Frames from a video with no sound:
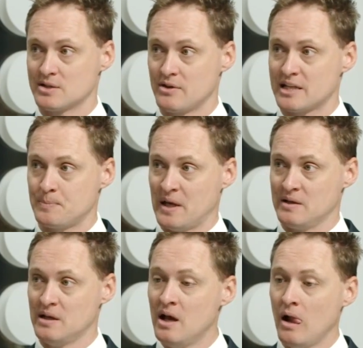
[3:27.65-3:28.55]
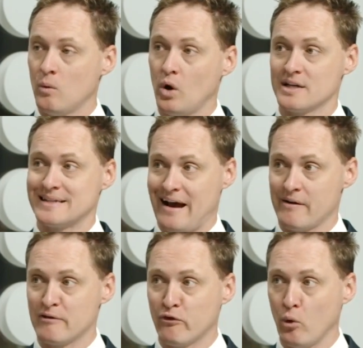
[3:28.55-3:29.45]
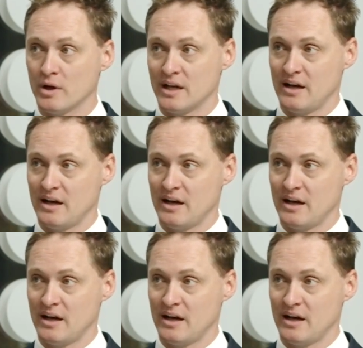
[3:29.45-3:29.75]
So that's been what has carried forward.